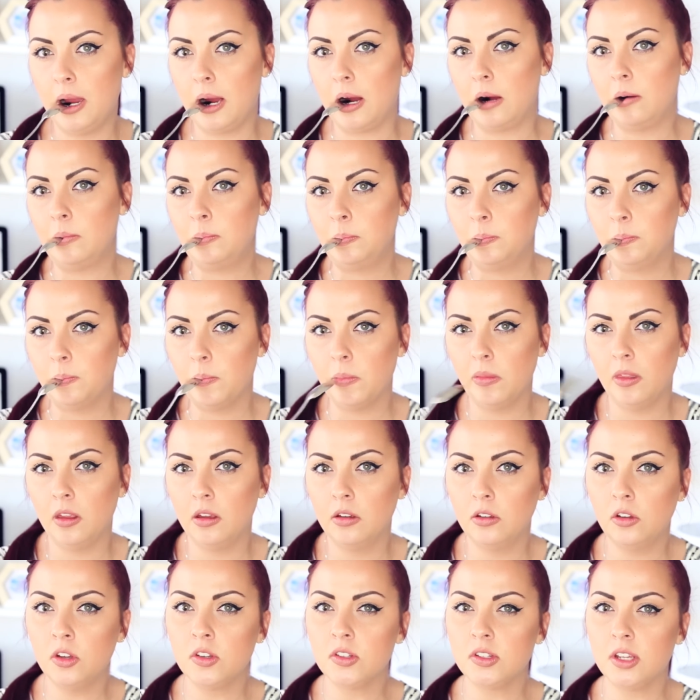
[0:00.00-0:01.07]
about.
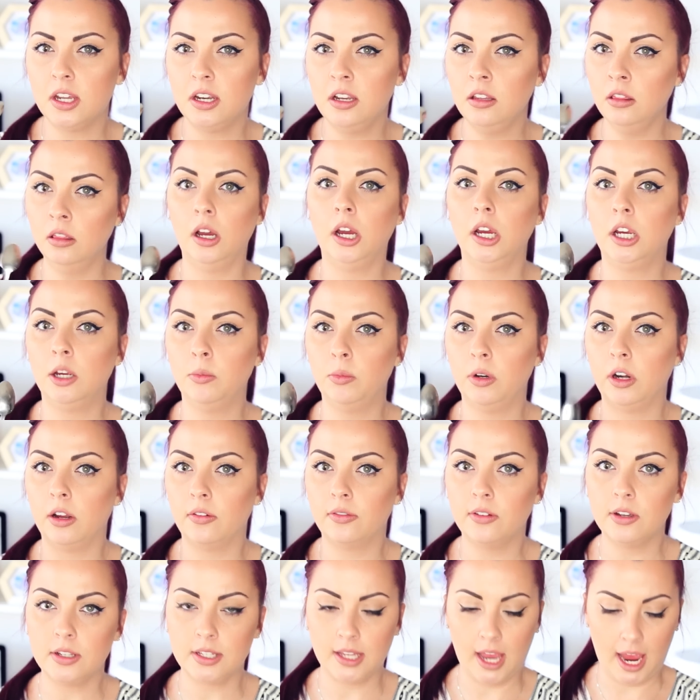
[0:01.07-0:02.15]
Because I didn't like them when I
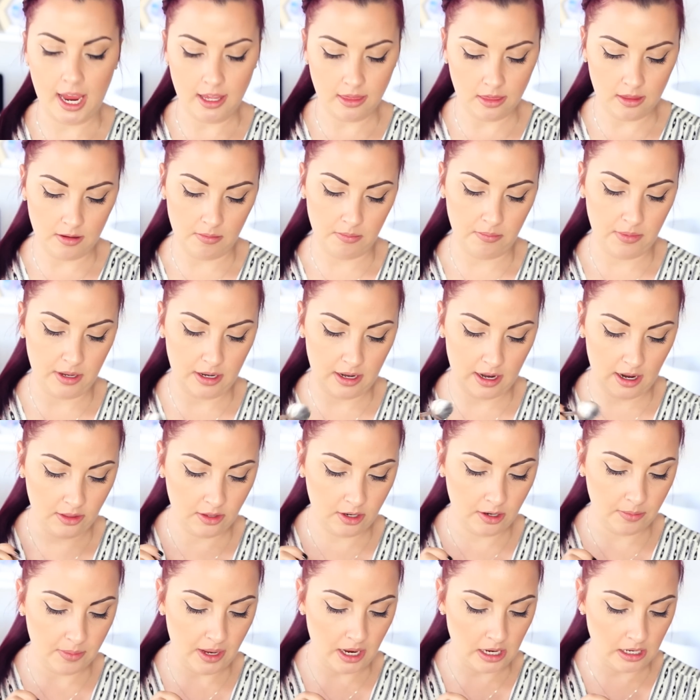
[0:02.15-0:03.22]
first ate them, but now
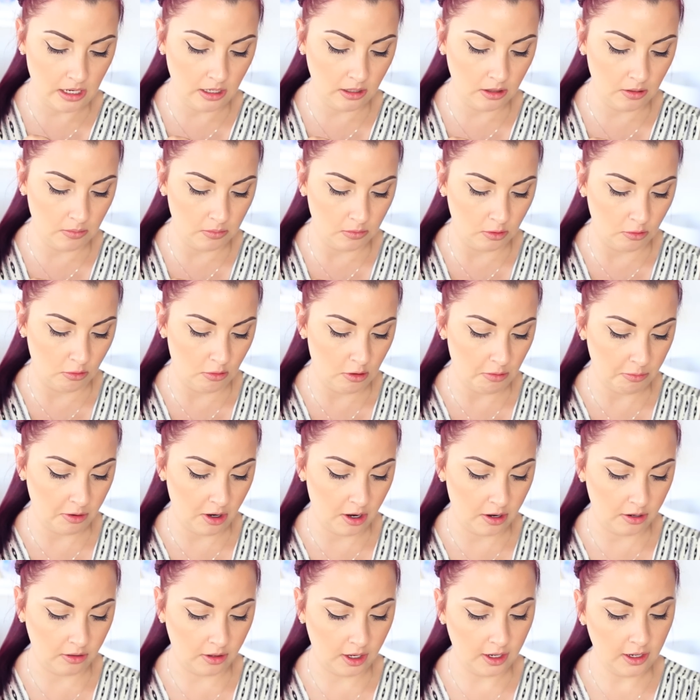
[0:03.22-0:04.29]
that I'm eating them more, I'm
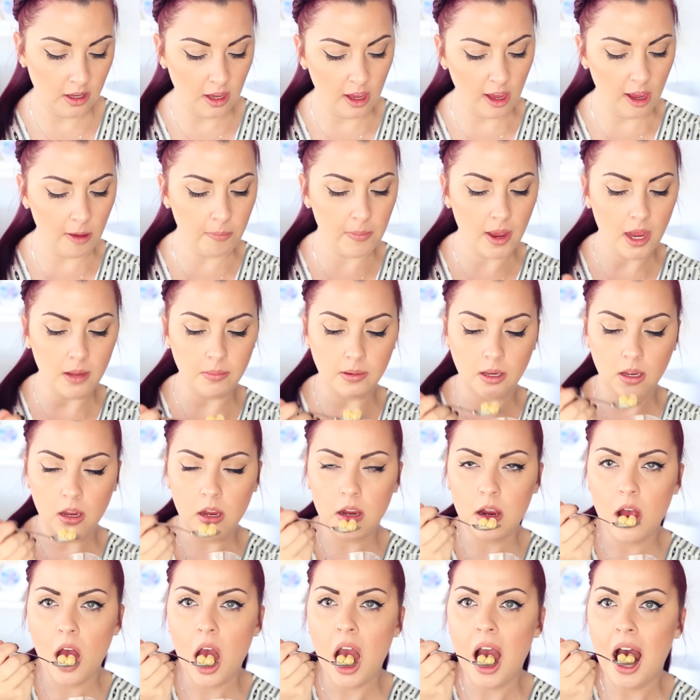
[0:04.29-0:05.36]
kind of like, yeah,
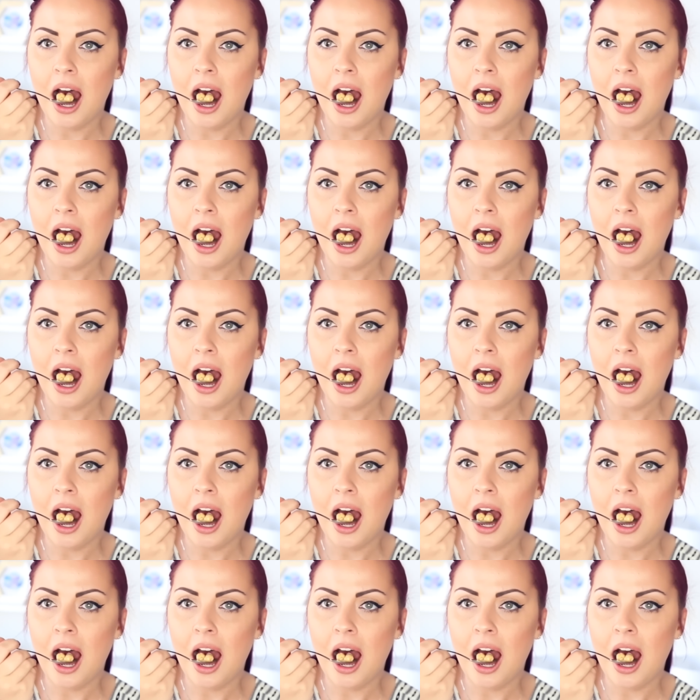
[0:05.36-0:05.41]
maybe.